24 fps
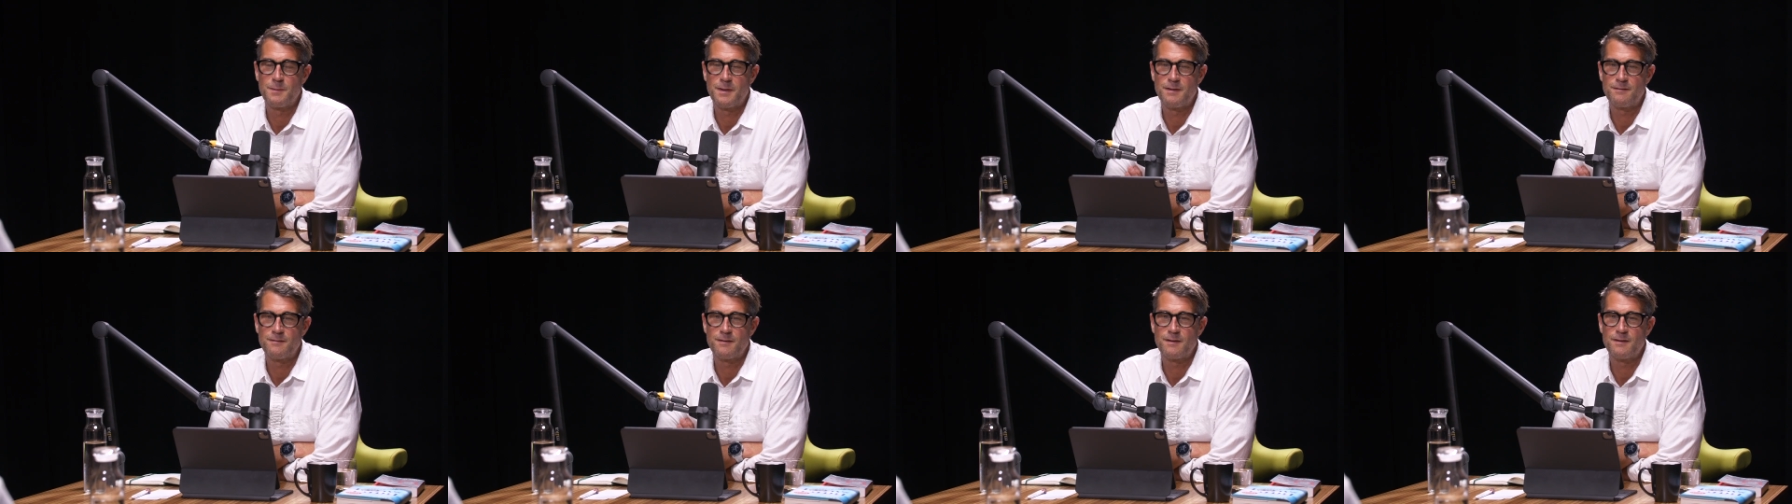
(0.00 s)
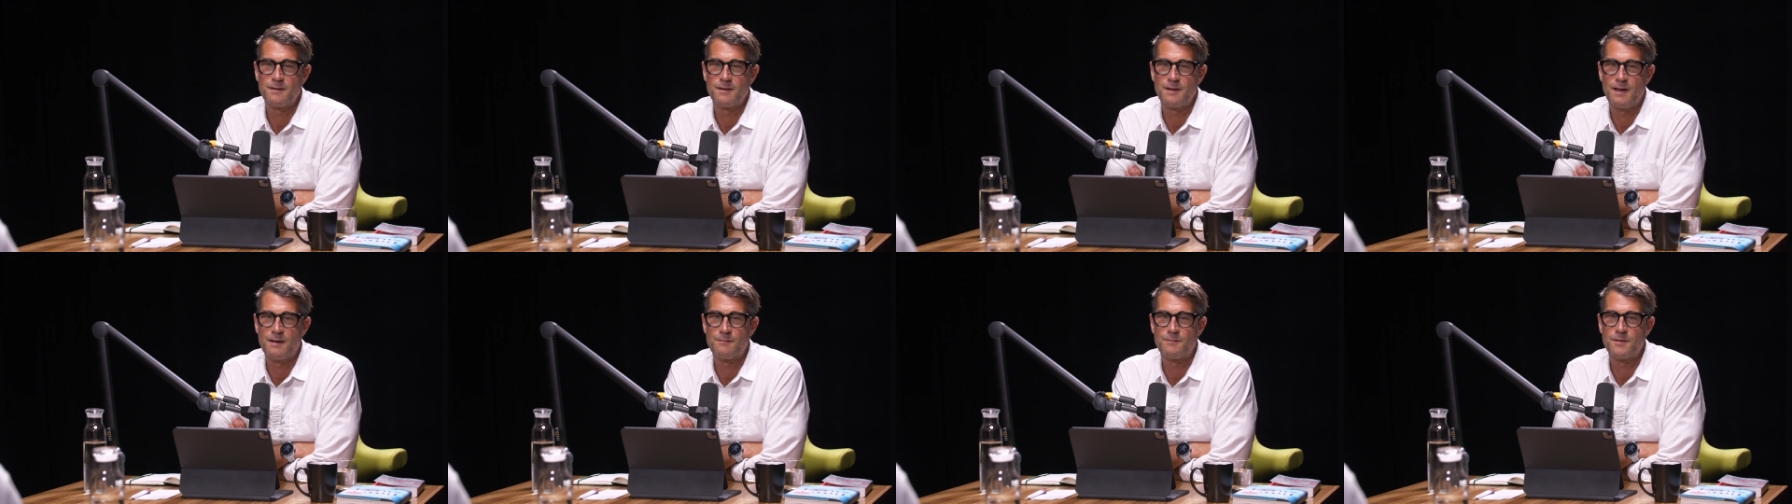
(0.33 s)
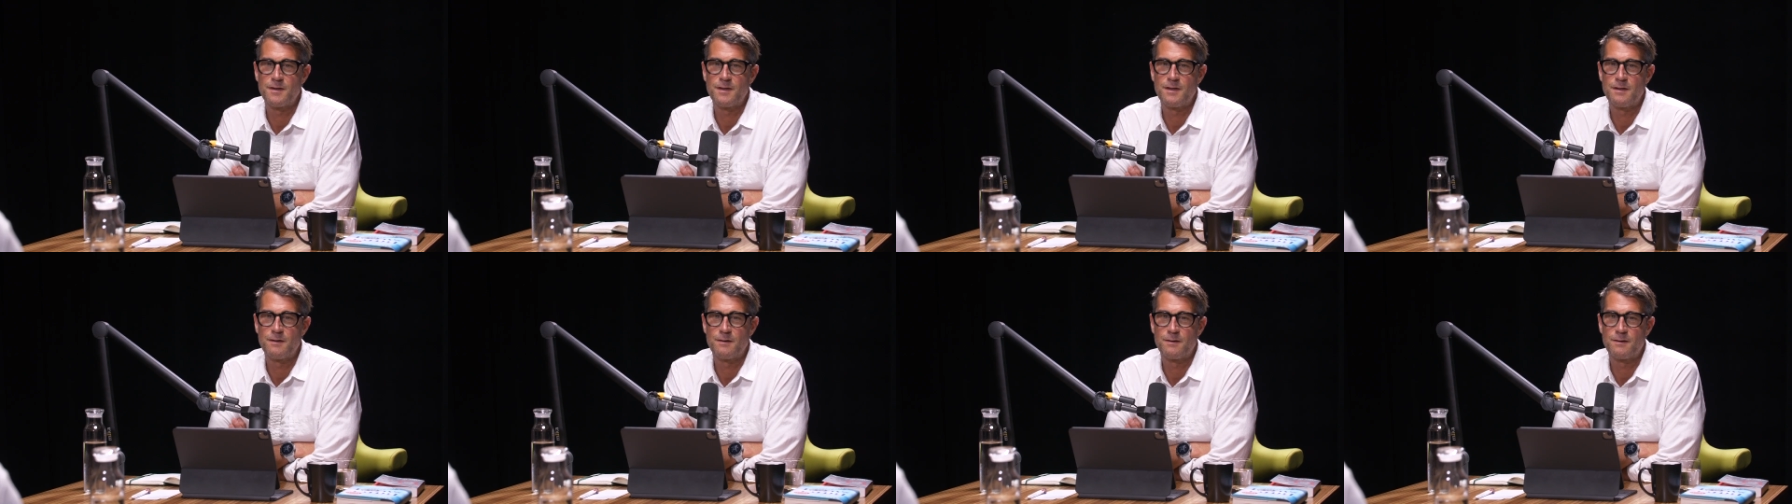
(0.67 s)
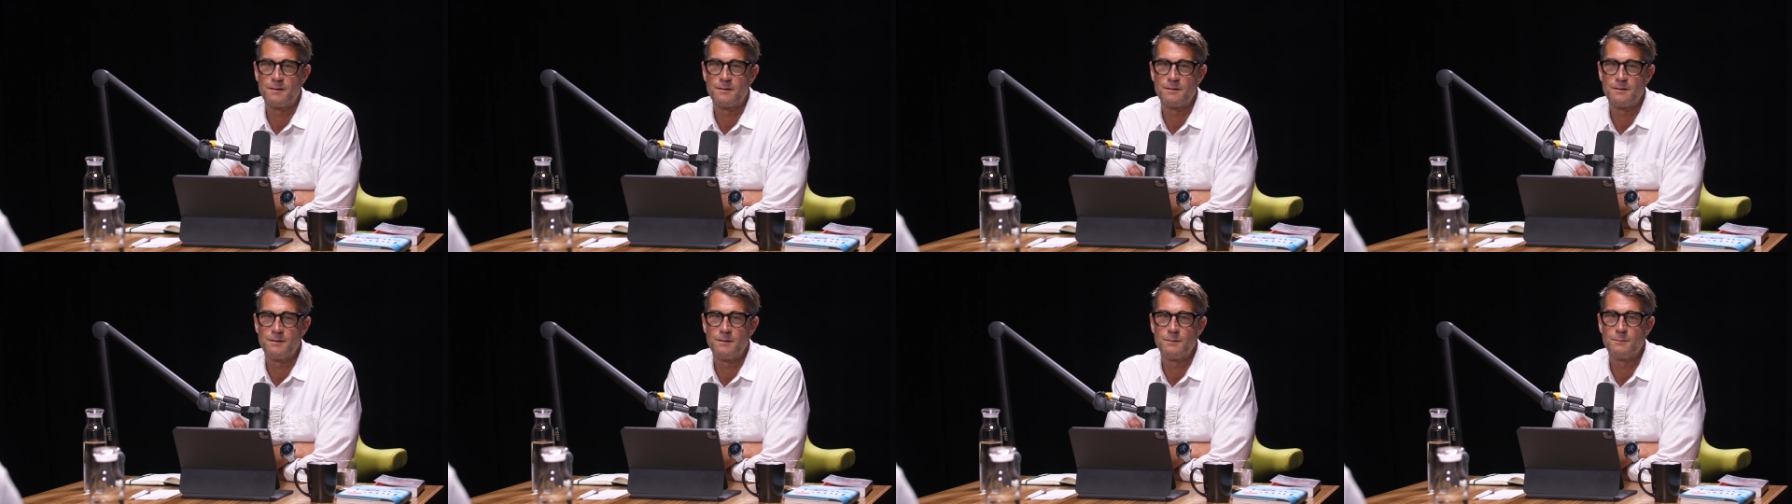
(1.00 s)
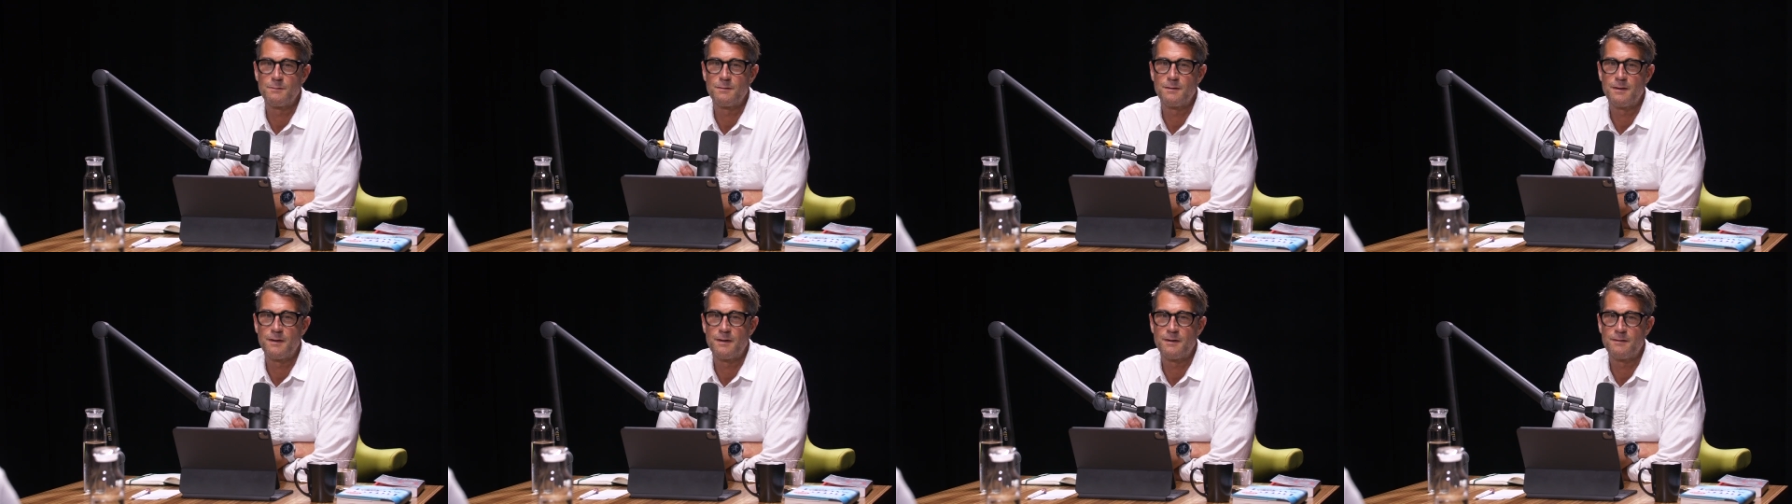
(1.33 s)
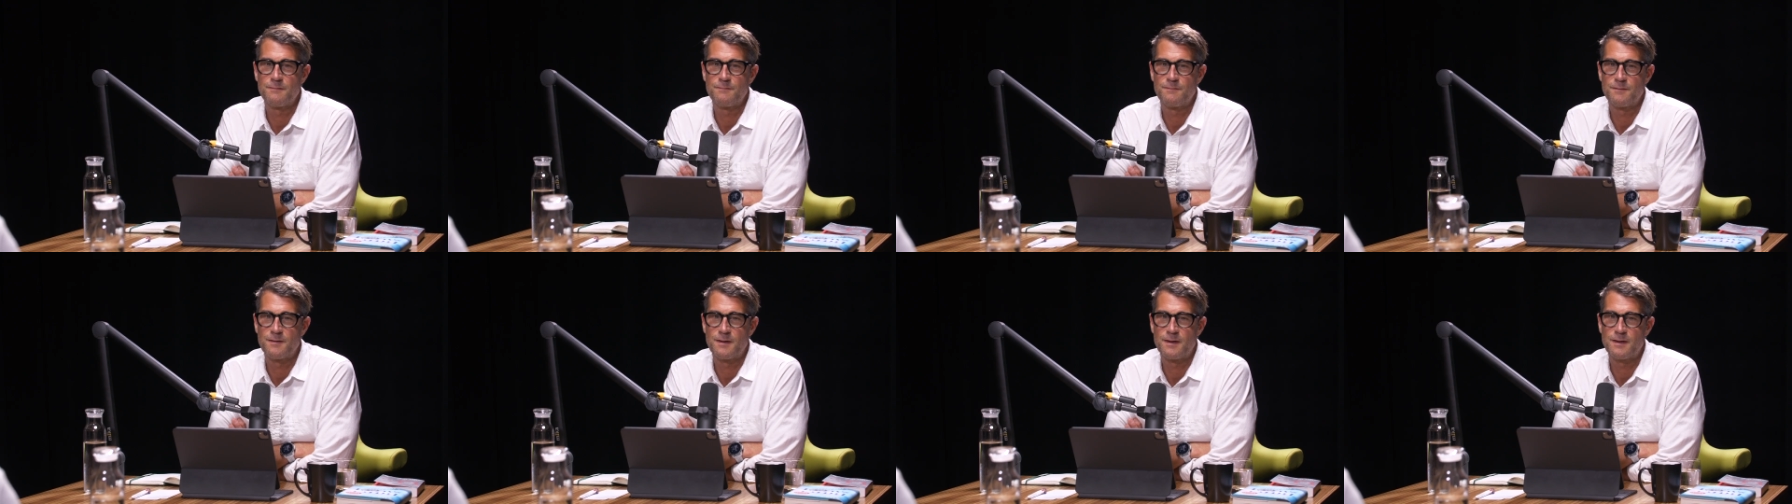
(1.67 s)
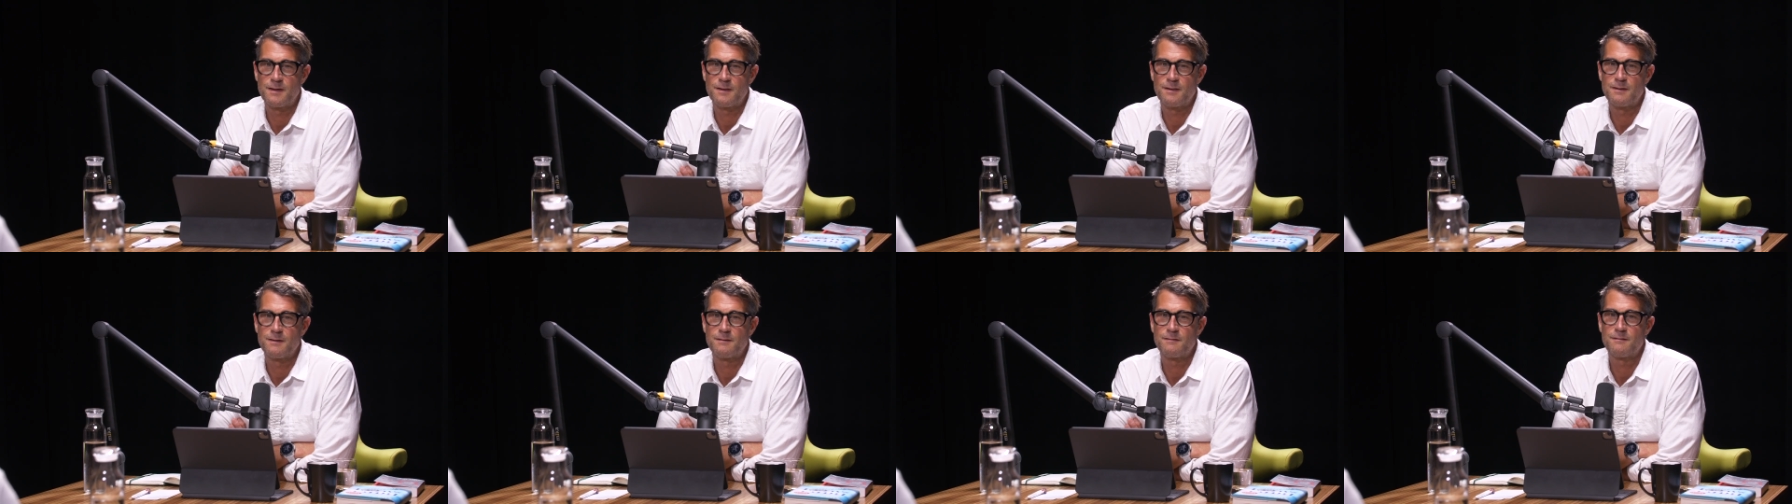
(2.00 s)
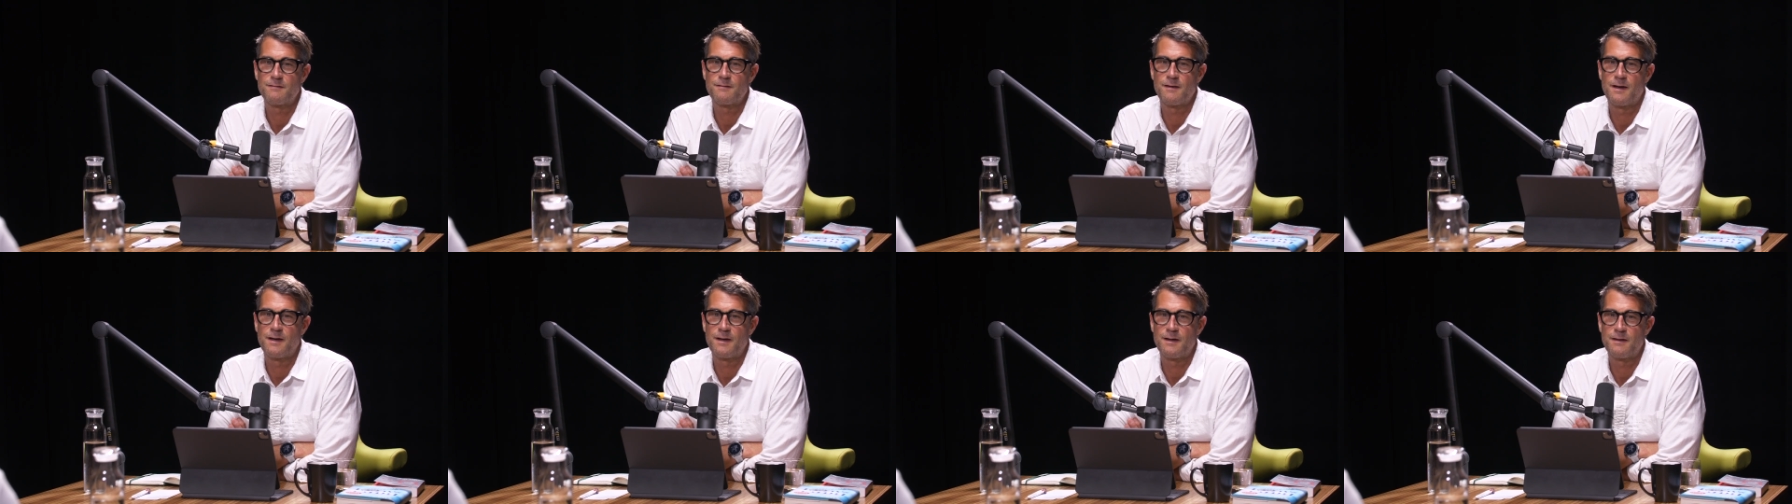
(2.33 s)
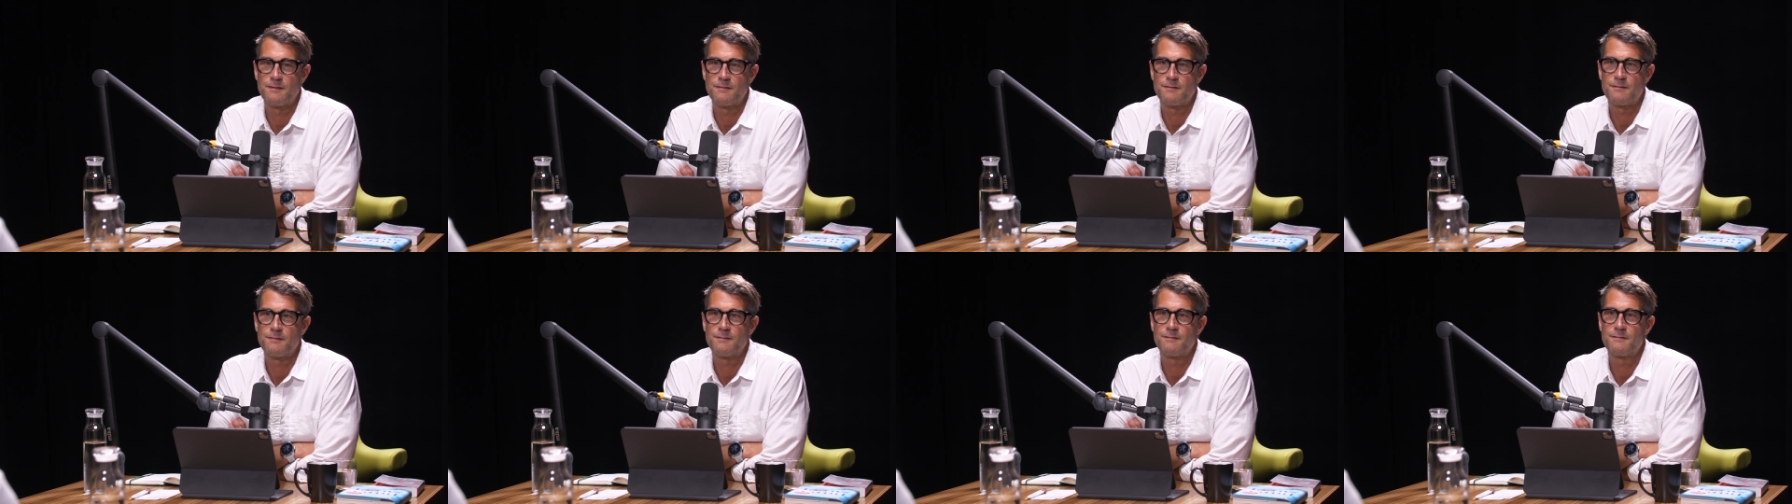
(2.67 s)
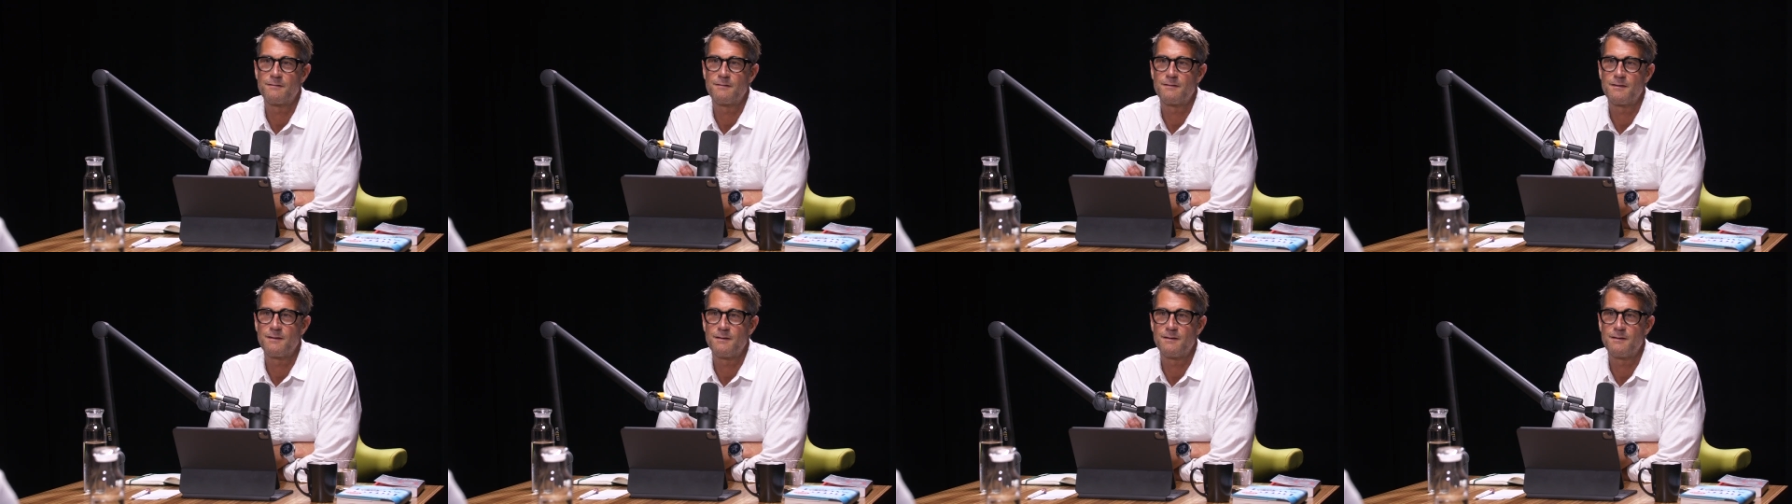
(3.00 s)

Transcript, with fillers: basically every year you live like the science